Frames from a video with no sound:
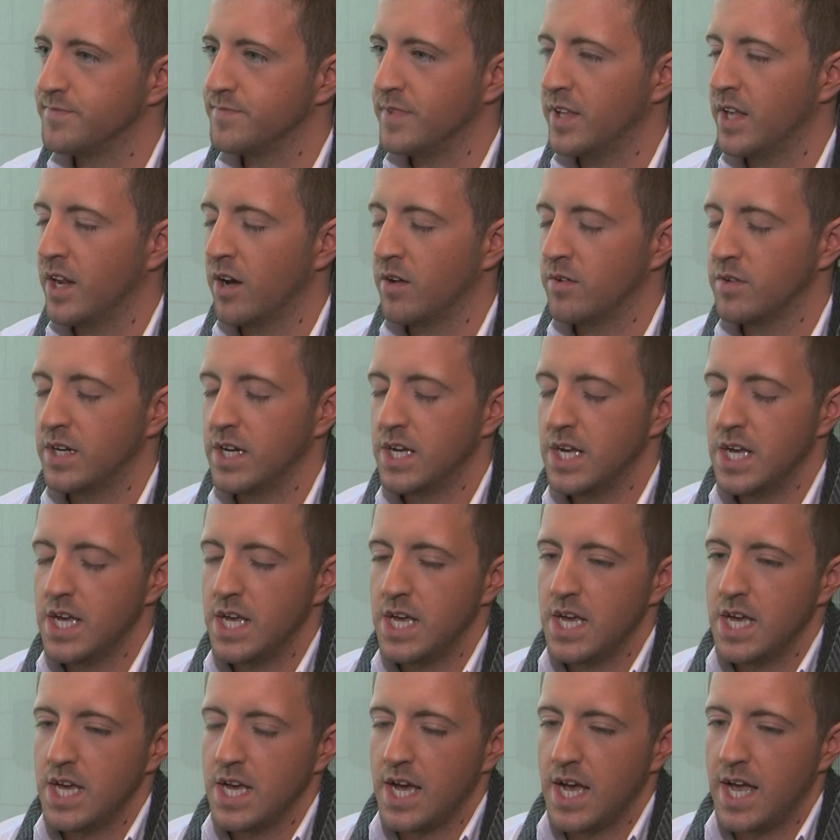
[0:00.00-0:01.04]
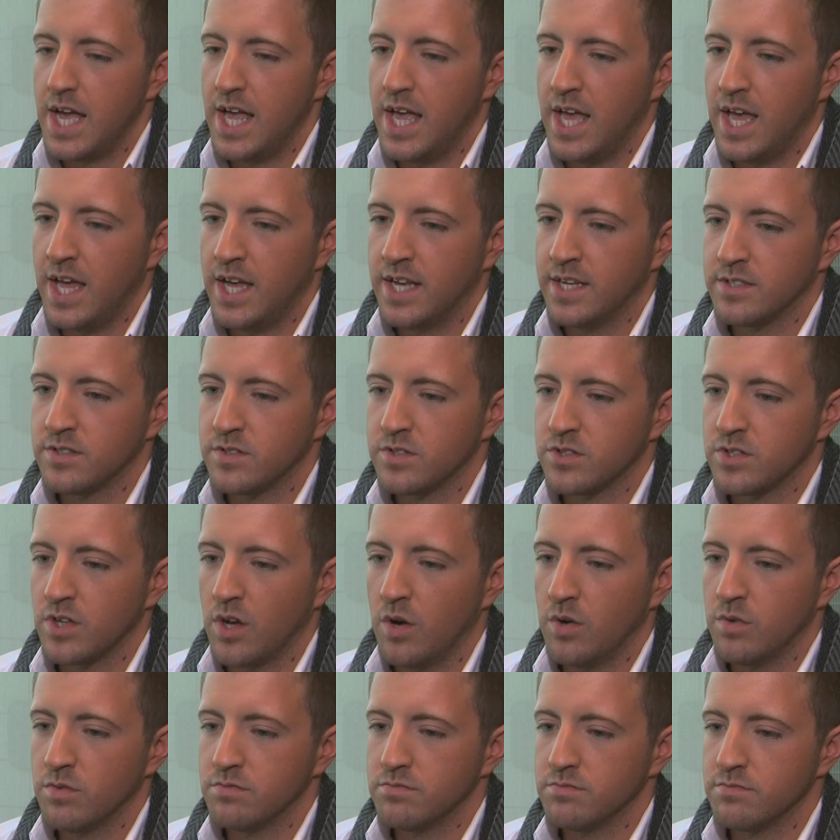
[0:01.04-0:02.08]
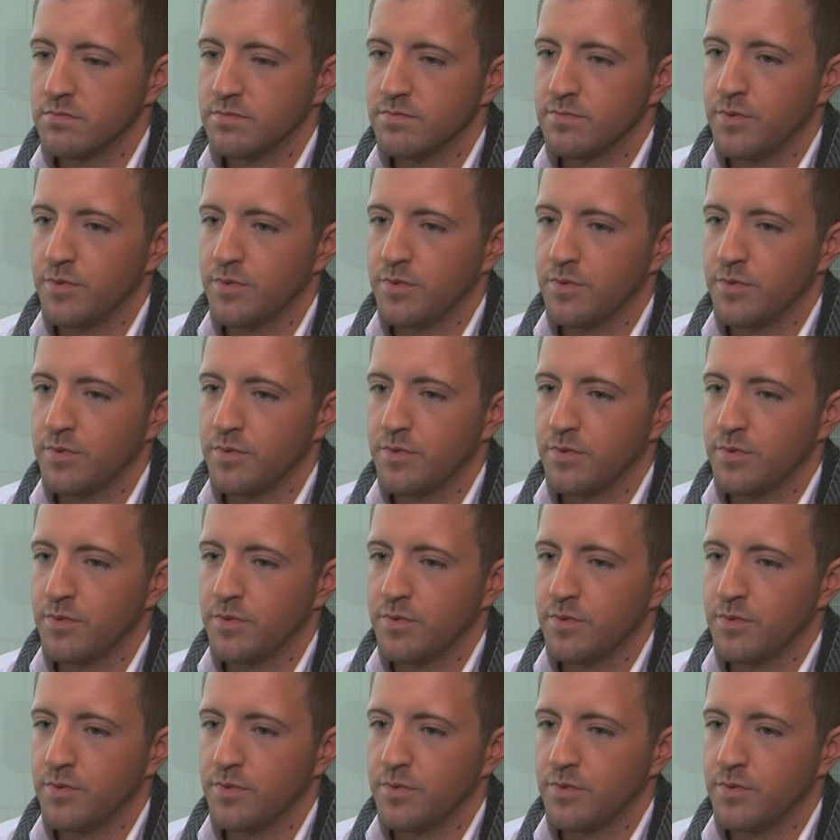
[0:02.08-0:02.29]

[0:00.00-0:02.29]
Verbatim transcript: You know, and so